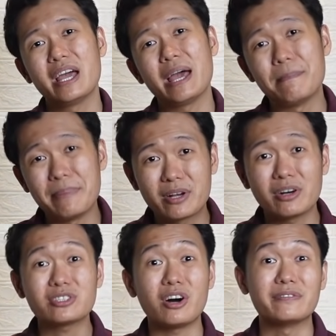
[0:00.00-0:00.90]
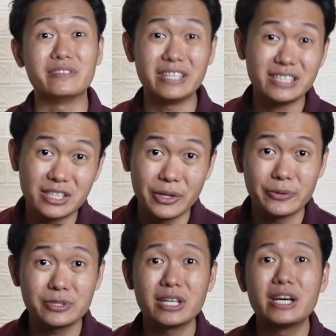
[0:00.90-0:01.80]
And because of this
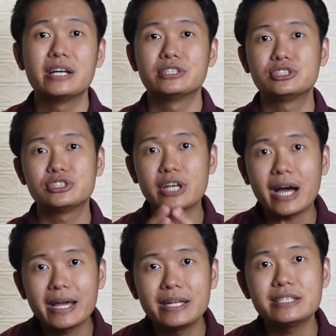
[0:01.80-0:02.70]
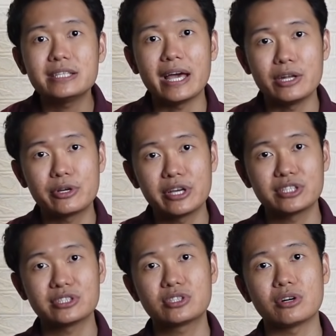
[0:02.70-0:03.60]
news, Chinese
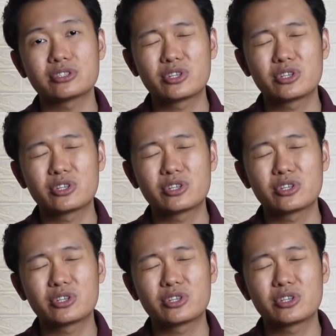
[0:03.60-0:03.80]
education stocks